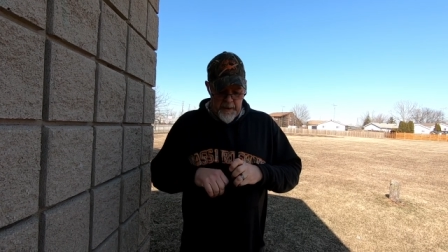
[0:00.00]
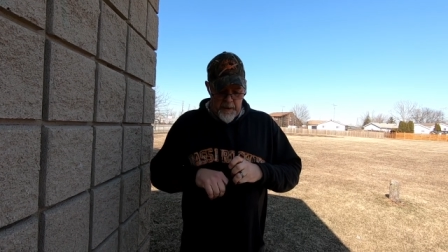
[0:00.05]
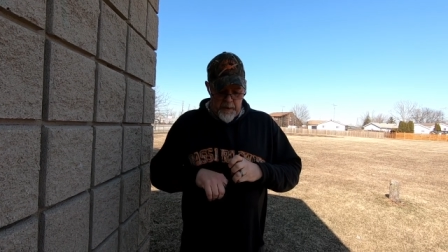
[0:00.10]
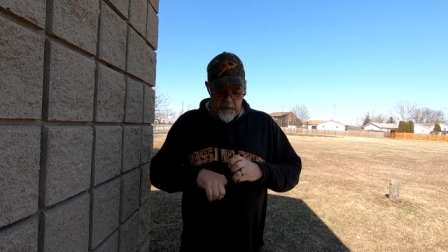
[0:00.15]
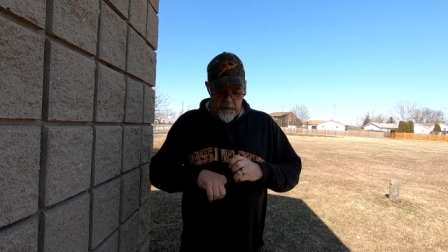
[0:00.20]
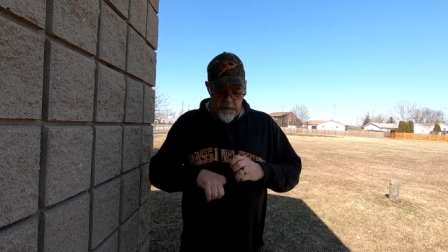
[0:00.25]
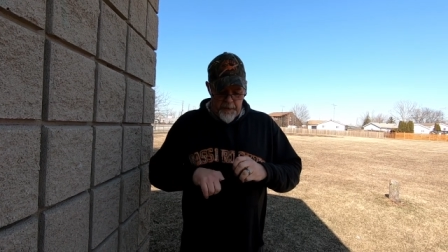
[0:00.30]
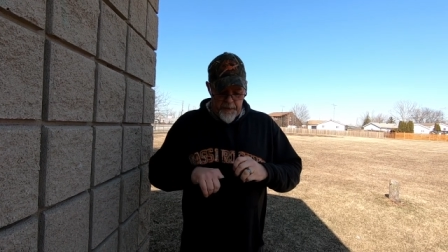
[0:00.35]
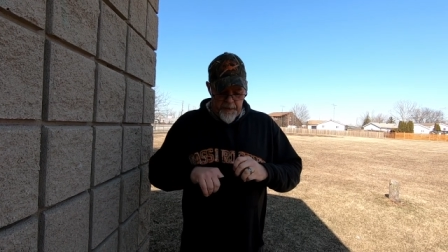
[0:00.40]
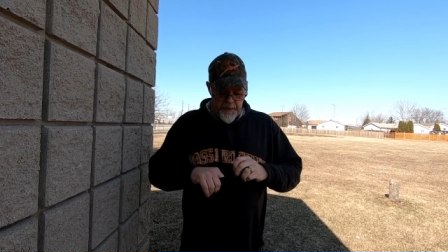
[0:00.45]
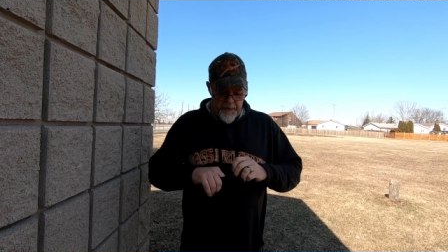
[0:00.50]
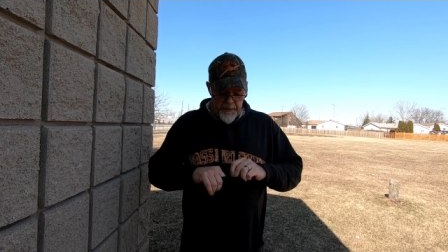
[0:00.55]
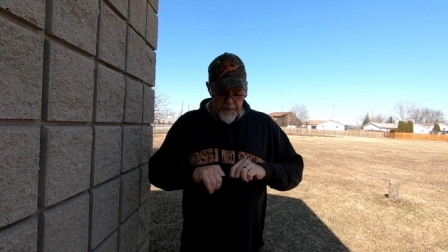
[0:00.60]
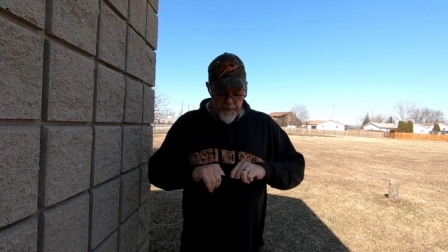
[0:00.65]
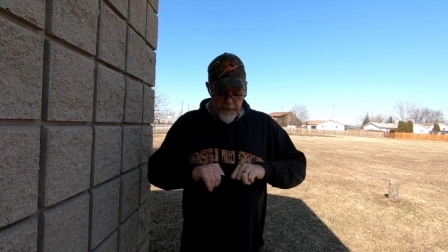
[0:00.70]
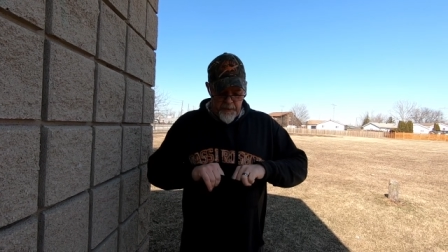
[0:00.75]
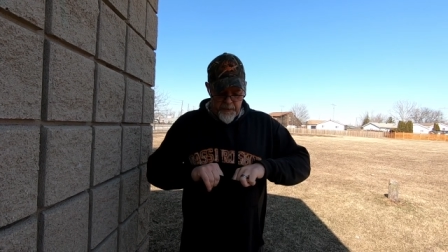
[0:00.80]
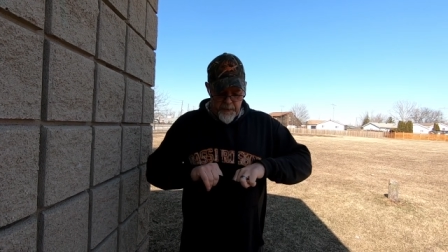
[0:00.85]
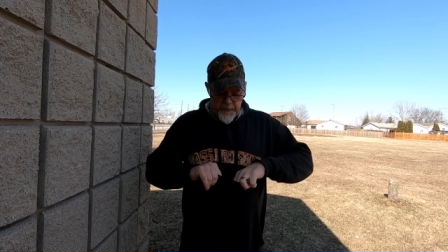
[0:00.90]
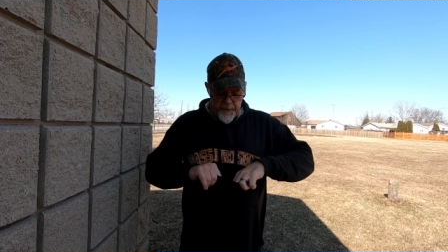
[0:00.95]
What we're going
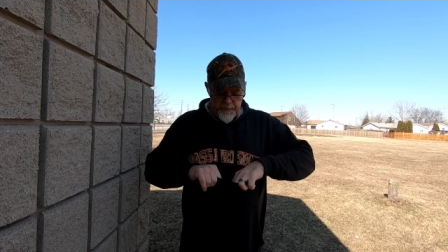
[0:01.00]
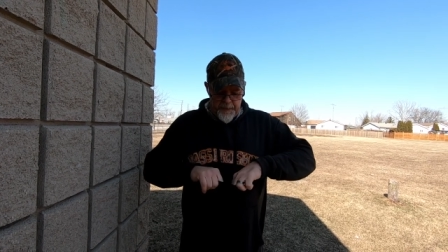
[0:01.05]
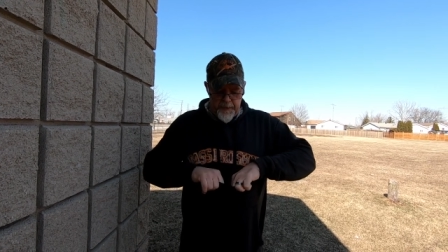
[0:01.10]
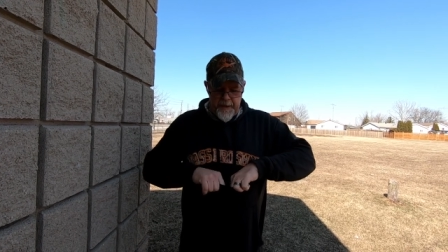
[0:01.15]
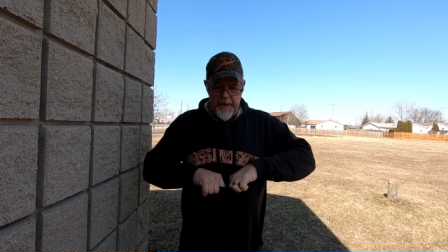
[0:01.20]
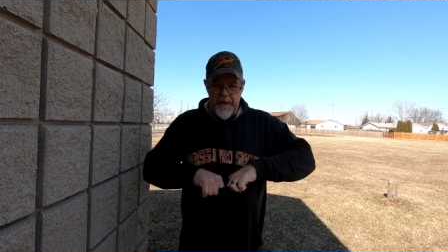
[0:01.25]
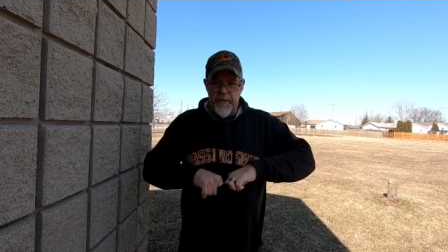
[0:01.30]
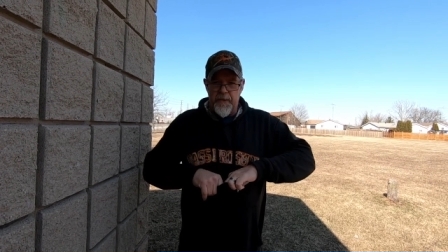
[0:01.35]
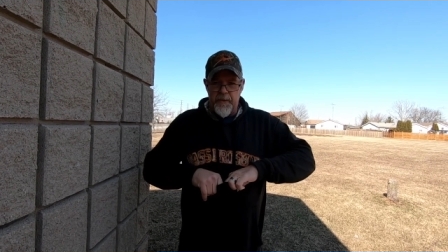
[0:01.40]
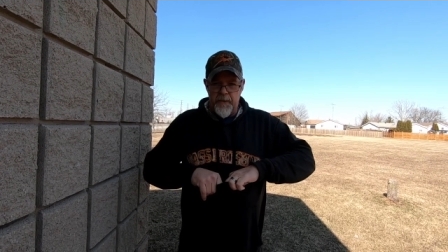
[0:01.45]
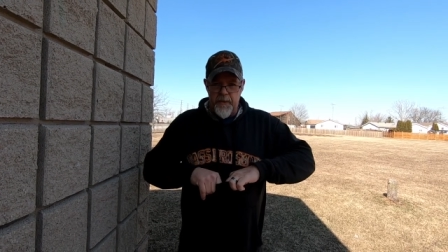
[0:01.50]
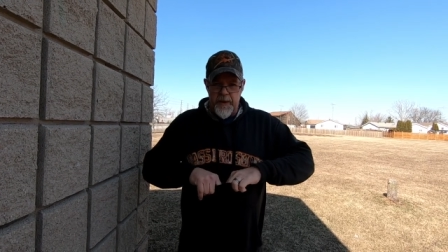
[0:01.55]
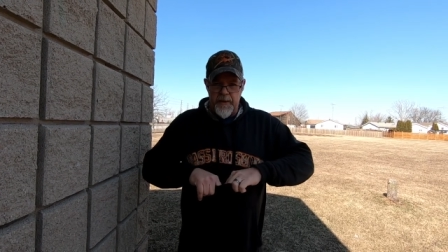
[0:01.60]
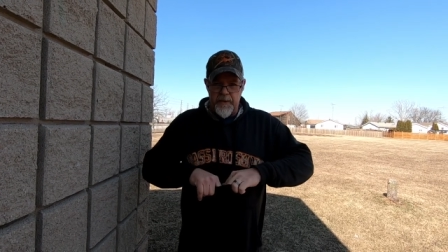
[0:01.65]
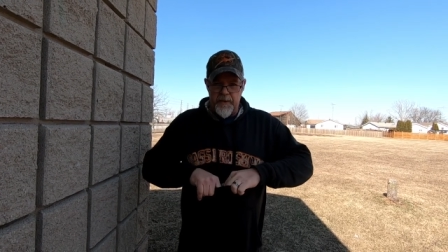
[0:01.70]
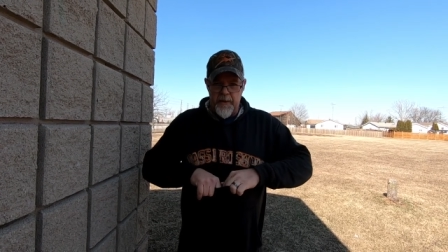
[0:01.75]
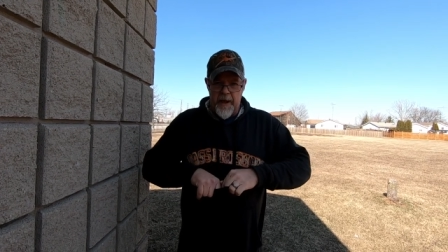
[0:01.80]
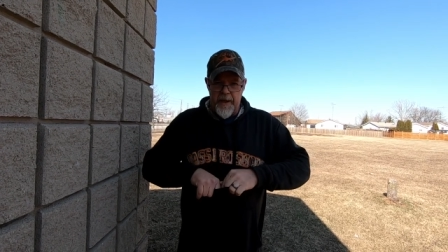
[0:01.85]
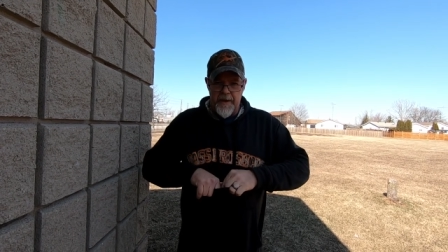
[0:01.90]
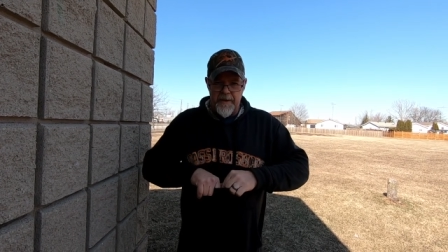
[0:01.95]
to do is we're going to be laying three
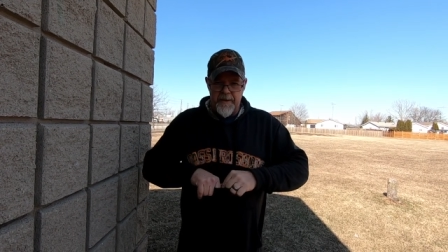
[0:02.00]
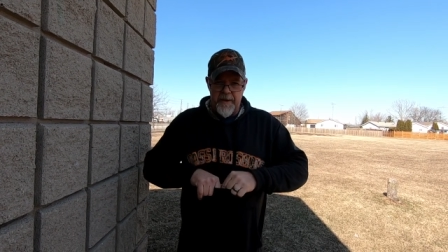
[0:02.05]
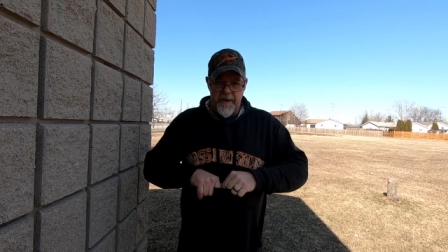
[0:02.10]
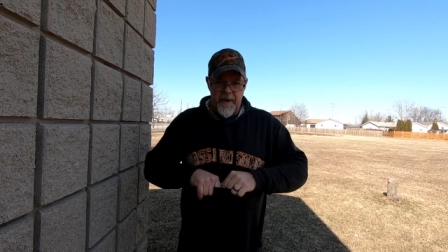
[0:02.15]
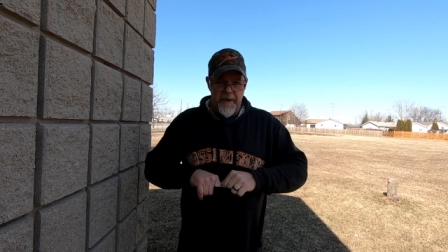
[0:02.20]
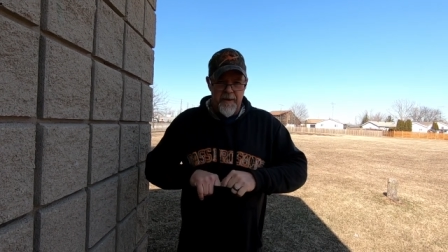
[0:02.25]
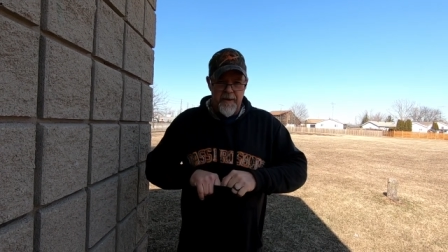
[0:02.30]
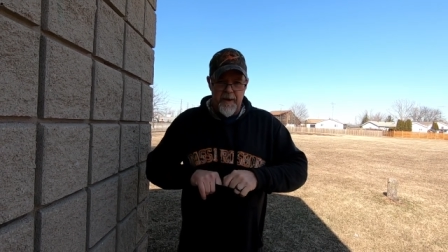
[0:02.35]
tracks today.